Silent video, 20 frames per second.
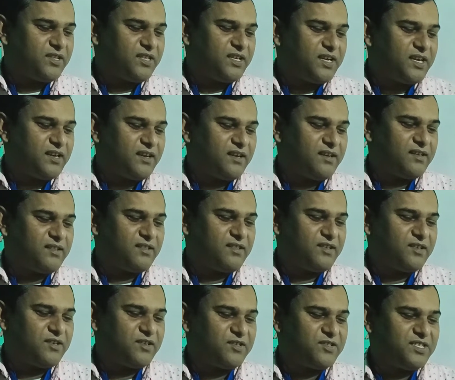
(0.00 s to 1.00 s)
than
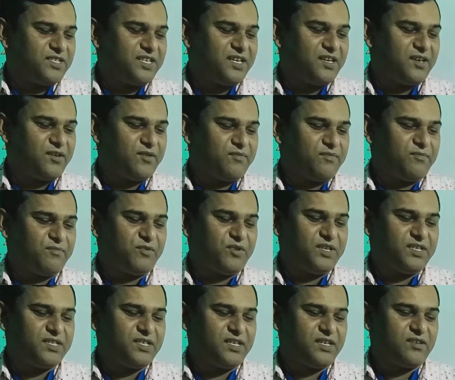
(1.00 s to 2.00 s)
the genre of
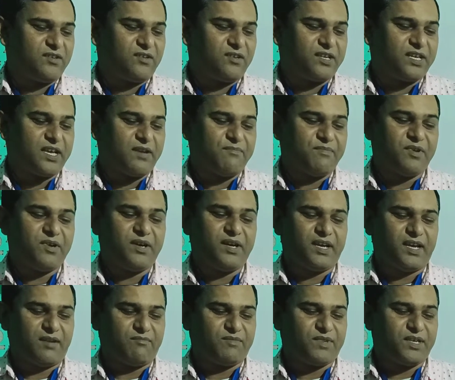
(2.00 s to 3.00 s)
poetry called
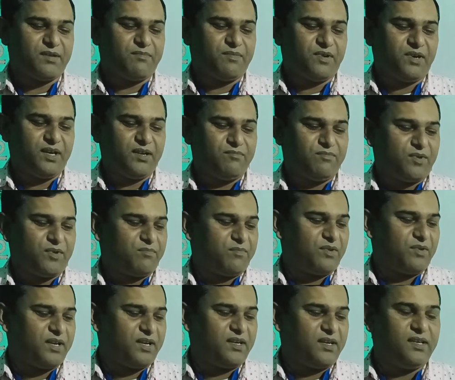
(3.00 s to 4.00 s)
Caperdine
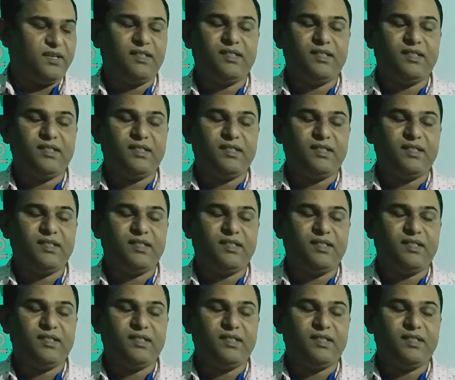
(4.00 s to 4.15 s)
popularly,